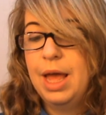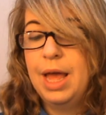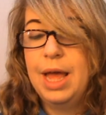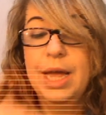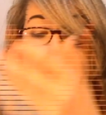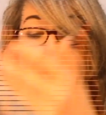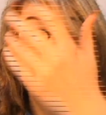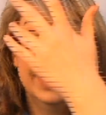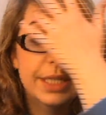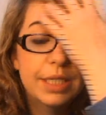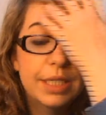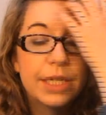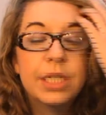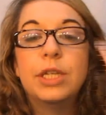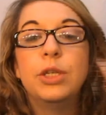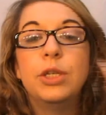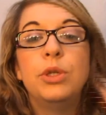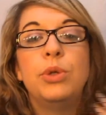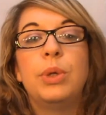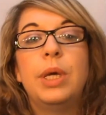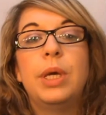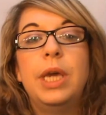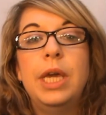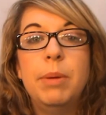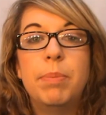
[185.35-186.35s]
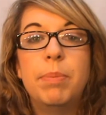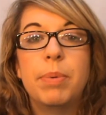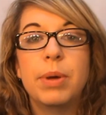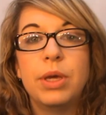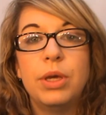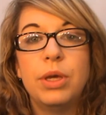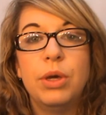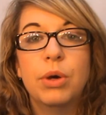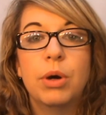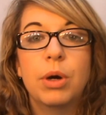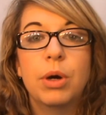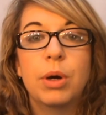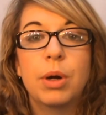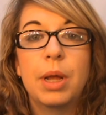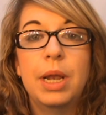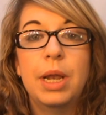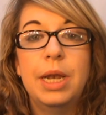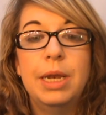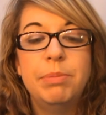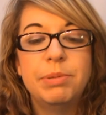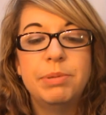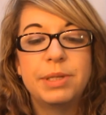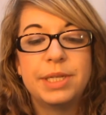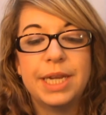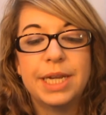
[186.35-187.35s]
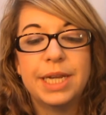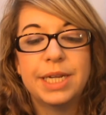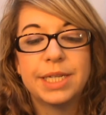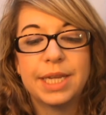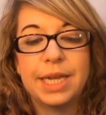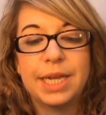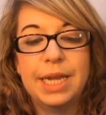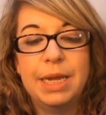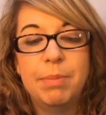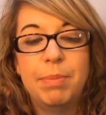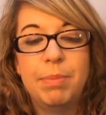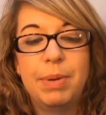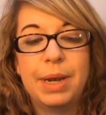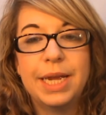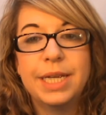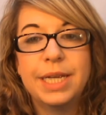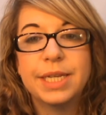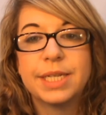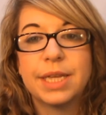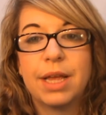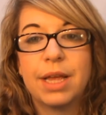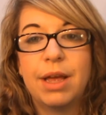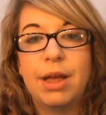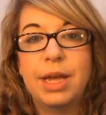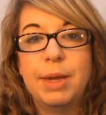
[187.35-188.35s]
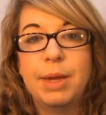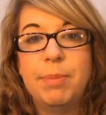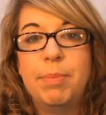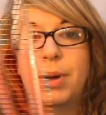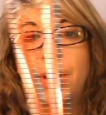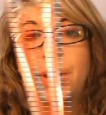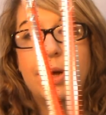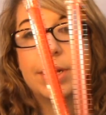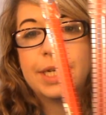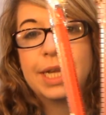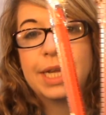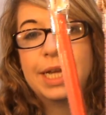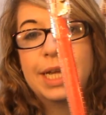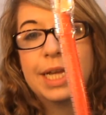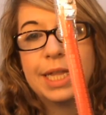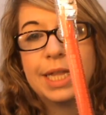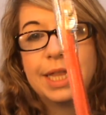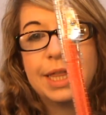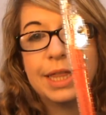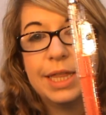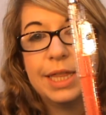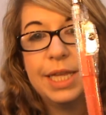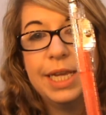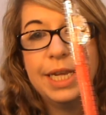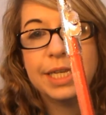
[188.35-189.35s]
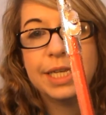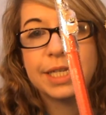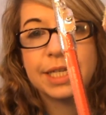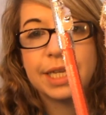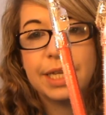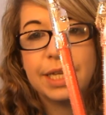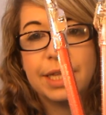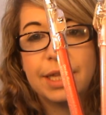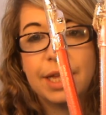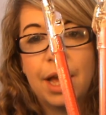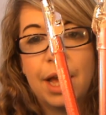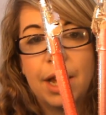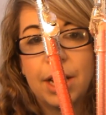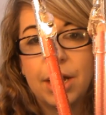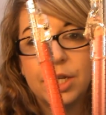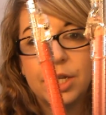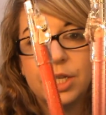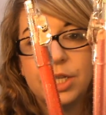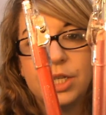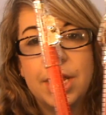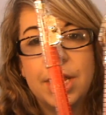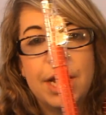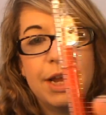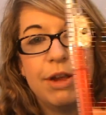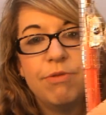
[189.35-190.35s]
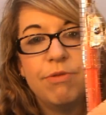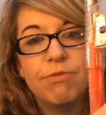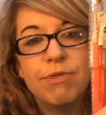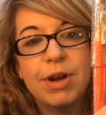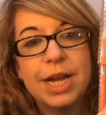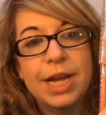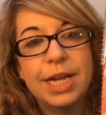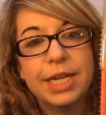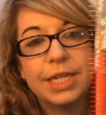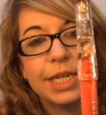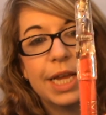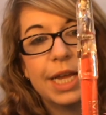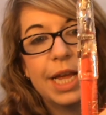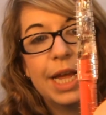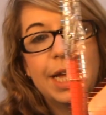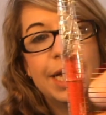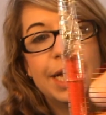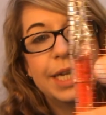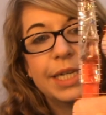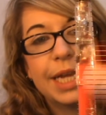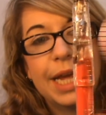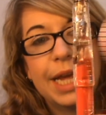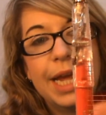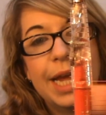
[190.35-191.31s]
And to keep your lipsticks in place, I bought these. I got a red and